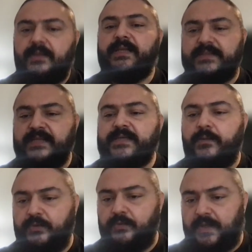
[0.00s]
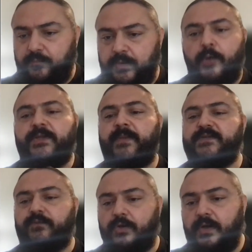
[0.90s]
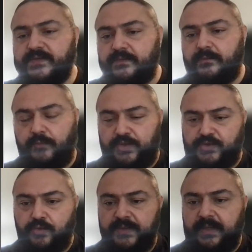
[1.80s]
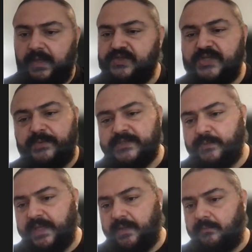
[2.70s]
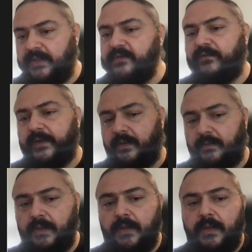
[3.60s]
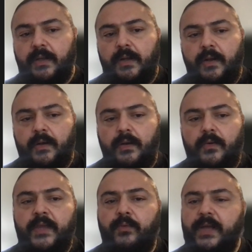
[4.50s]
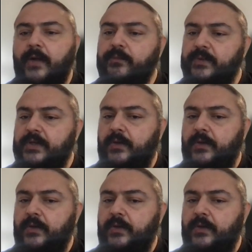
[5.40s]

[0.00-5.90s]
let's say we do that. We optimize for cost. We store data as cheaply as we can in a file. Okay, well, how do we